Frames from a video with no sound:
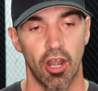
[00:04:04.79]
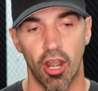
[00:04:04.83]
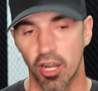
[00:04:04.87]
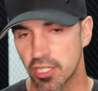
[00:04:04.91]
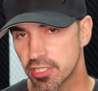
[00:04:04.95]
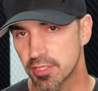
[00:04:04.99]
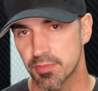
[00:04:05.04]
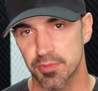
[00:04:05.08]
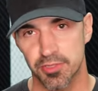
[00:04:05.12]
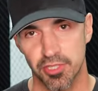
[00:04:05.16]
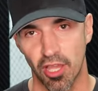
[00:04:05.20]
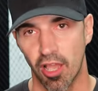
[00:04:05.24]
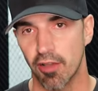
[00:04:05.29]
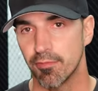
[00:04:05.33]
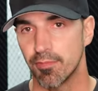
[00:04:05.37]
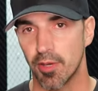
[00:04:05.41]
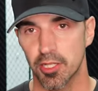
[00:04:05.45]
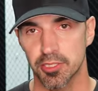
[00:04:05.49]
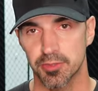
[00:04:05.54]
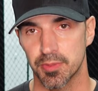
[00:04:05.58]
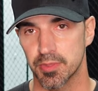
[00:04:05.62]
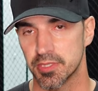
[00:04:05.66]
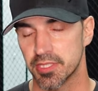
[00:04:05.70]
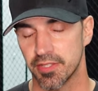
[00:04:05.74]
are some
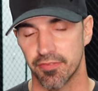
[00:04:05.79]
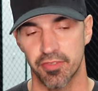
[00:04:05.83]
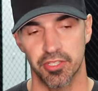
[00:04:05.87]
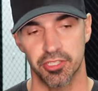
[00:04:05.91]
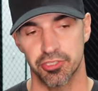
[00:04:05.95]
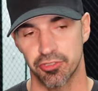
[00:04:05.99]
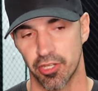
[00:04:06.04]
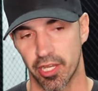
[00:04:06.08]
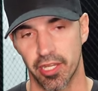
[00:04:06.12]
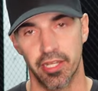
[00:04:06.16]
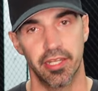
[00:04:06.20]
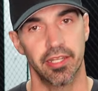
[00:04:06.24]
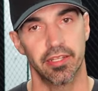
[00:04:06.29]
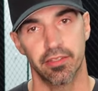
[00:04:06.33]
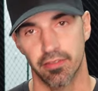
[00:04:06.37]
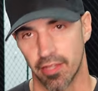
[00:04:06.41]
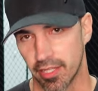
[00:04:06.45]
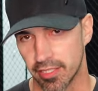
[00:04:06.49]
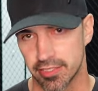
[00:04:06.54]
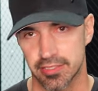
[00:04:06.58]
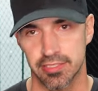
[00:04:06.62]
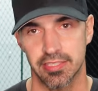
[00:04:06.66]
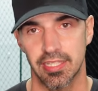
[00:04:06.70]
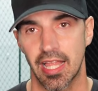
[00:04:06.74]
softball specific training
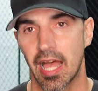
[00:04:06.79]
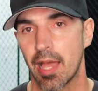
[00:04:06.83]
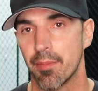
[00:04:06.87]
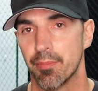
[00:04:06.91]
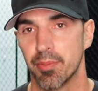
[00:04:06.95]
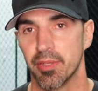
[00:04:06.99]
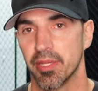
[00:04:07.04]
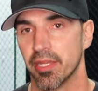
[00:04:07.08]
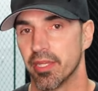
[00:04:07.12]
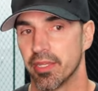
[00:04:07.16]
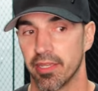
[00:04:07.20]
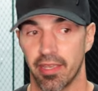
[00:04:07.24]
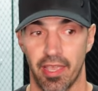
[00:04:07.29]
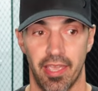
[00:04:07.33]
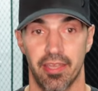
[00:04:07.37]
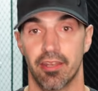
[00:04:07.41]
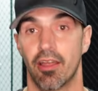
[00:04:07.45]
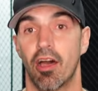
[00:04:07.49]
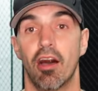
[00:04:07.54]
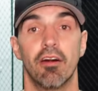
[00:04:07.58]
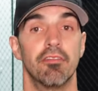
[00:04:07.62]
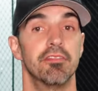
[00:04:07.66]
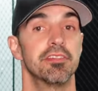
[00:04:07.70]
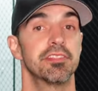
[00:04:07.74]
like slapping and
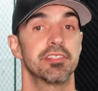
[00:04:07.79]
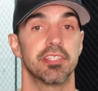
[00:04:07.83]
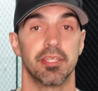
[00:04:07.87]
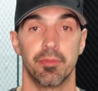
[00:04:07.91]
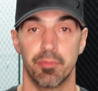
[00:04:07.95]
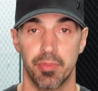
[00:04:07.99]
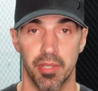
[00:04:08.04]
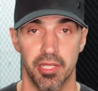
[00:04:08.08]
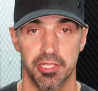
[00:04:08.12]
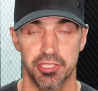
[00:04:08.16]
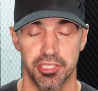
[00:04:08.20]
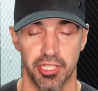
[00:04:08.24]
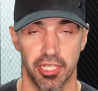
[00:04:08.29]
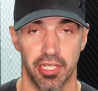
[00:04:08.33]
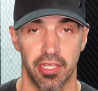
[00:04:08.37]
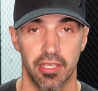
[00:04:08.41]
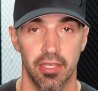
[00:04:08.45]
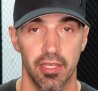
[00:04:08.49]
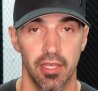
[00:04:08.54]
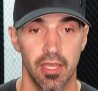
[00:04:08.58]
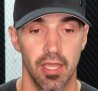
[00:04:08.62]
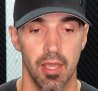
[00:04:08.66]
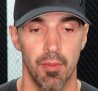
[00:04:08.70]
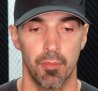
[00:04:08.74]
obviously
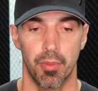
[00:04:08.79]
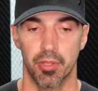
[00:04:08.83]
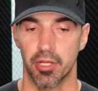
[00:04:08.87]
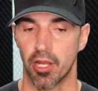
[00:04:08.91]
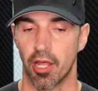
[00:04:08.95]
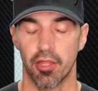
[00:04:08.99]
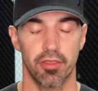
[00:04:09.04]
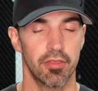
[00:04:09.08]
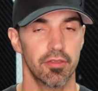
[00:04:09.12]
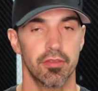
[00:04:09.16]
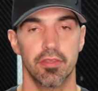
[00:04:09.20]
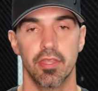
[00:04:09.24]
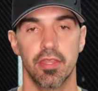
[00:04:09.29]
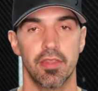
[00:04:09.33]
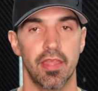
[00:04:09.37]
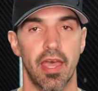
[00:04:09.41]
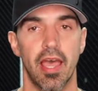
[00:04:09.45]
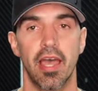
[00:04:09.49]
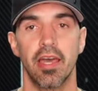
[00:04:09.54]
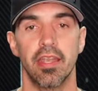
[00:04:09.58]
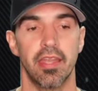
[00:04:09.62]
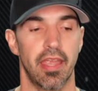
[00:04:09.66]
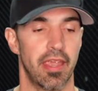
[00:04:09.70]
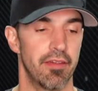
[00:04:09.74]
pitching, but other than
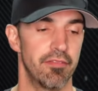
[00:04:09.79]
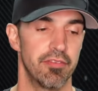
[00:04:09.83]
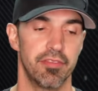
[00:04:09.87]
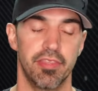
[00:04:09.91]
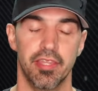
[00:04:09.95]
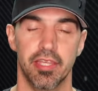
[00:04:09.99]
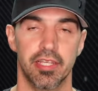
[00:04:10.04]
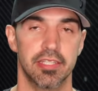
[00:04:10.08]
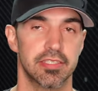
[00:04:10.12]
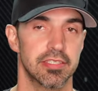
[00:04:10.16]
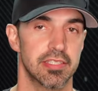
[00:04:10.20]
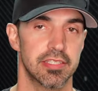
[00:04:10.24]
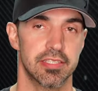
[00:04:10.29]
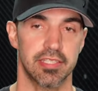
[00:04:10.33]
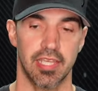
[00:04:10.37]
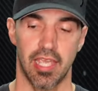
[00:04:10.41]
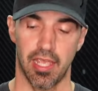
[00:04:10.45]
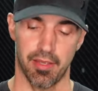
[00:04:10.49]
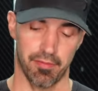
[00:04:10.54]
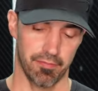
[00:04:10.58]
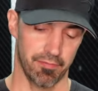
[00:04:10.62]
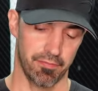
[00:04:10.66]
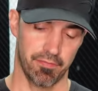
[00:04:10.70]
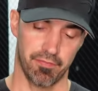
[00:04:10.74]
that, everything is the
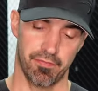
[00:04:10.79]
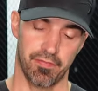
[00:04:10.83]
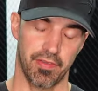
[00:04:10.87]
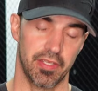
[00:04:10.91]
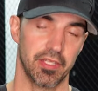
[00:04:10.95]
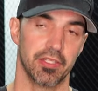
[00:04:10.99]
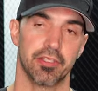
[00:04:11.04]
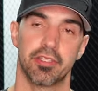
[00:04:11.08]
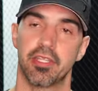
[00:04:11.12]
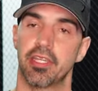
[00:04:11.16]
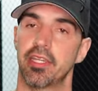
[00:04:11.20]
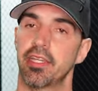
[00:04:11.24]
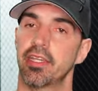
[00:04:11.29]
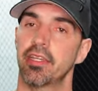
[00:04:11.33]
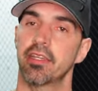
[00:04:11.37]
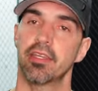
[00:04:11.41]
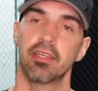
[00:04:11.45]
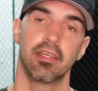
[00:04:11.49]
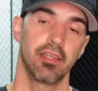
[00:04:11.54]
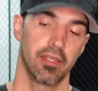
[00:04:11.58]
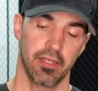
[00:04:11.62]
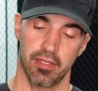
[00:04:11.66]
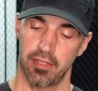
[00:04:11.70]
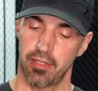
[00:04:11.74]
same. Fielding,
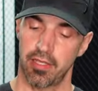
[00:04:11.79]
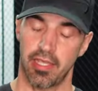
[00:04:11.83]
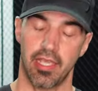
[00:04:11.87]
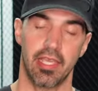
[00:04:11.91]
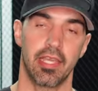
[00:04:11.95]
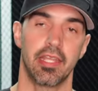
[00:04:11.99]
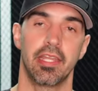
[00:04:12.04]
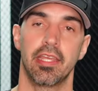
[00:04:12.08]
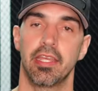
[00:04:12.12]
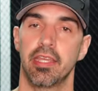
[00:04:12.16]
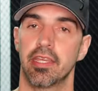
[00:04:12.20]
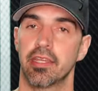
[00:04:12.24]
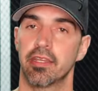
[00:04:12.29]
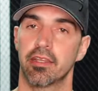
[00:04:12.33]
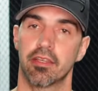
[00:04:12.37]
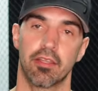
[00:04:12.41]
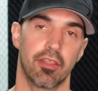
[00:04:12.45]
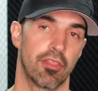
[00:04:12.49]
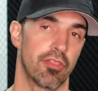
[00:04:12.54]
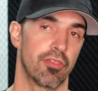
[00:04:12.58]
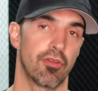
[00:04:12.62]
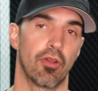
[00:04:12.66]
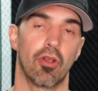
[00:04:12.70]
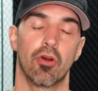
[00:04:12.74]
hitting,
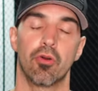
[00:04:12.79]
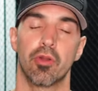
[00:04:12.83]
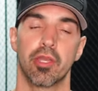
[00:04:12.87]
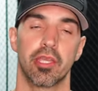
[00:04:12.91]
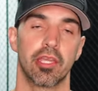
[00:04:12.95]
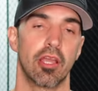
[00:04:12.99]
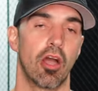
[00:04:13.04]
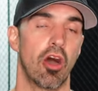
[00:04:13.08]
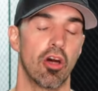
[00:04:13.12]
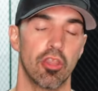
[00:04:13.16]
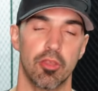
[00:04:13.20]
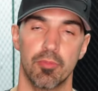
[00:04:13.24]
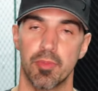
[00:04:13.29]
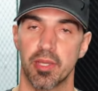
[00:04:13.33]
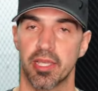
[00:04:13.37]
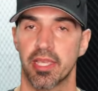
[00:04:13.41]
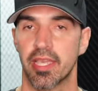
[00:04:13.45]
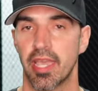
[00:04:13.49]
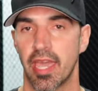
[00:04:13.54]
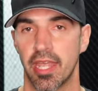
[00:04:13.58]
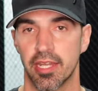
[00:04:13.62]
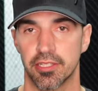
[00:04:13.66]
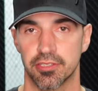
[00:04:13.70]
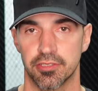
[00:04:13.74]
throwing, all the
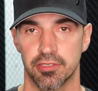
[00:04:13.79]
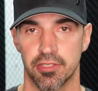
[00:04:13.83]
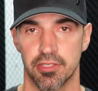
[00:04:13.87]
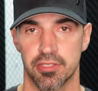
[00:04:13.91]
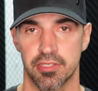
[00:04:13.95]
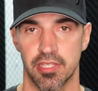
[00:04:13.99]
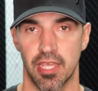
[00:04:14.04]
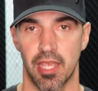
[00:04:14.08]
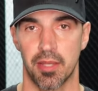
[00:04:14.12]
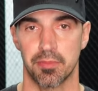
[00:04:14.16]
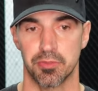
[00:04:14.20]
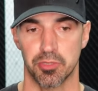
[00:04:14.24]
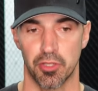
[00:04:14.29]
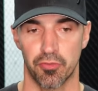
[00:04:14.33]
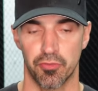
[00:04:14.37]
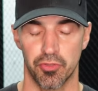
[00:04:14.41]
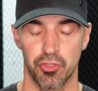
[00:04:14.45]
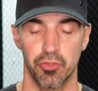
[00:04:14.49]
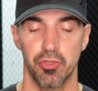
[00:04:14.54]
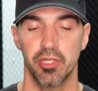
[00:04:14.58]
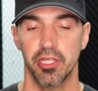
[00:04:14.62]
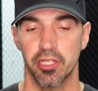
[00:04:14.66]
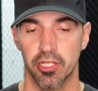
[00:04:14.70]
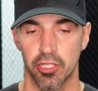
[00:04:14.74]
mechanics are the same. So if
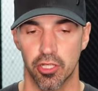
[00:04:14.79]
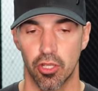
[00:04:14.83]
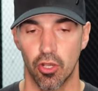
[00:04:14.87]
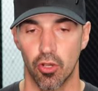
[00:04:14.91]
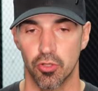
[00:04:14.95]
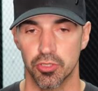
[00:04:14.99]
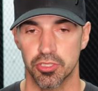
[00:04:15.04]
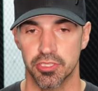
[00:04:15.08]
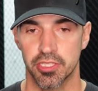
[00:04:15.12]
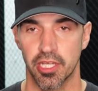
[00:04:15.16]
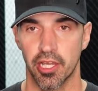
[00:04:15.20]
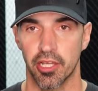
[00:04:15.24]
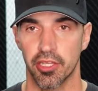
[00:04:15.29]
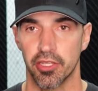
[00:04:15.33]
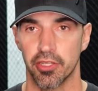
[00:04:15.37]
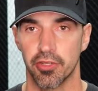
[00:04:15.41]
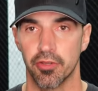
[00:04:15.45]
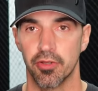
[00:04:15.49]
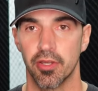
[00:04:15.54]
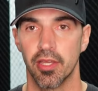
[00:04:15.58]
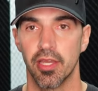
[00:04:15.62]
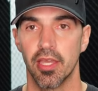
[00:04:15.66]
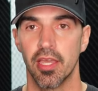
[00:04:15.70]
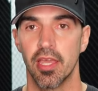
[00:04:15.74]
you hear a coach tell
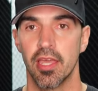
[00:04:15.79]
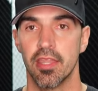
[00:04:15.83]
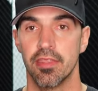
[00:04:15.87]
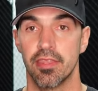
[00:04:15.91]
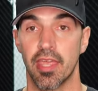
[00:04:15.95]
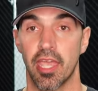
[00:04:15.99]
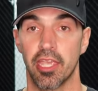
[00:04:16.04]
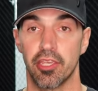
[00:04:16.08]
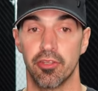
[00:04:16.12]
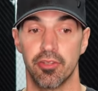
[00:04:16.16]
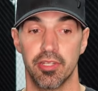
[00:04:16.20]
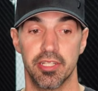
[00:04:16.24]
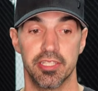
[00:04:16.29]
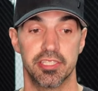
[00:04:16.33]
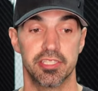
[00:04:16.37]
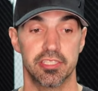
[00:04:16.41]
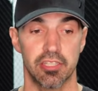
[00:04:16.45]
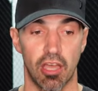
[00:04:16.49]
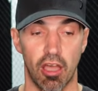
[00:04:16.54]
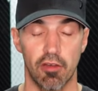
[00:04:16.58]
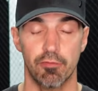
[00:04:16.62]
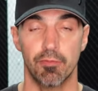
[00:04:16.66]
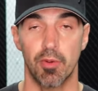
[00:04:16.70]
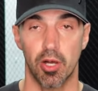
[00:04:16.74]
you that you need
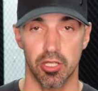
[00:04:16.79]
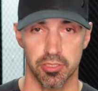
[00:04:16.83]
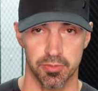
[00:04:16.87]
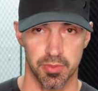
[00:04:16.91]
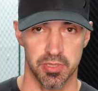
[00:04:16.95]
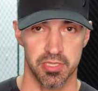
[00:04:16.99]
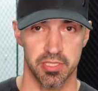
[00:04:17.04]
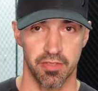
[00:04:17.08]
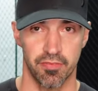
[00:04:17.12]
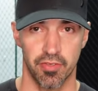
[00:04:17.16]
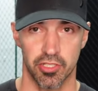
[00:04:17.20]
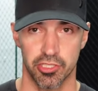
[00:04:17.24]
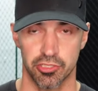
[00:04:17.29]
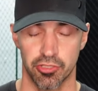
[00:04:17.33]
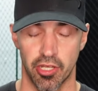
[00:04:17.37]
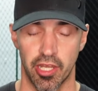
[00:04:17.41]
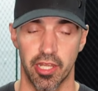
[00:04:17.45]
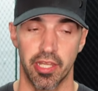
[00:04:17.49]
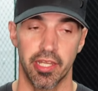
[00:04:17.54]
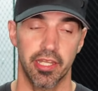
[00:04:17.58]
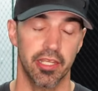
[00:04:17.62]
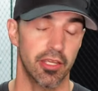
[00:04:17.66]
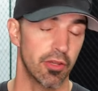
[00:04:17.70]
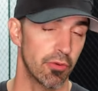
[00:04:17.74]
softball specific
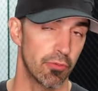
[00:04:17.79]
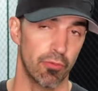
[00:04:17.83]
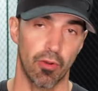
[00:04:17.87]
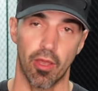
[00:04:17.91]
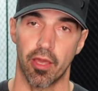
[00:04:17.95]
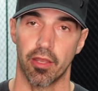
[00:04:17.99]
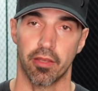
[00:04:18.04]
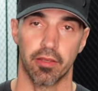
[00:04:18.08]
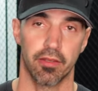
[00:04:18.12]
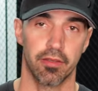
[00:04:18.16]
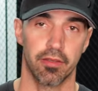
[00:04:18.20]
training, run.